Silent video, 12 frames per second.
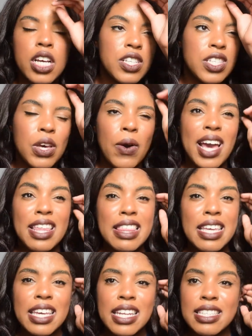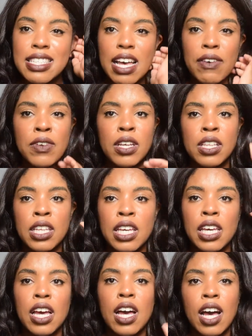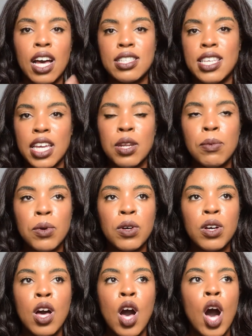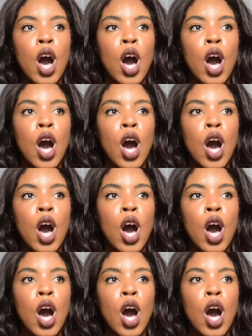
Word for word: So I think it is definitely attainable.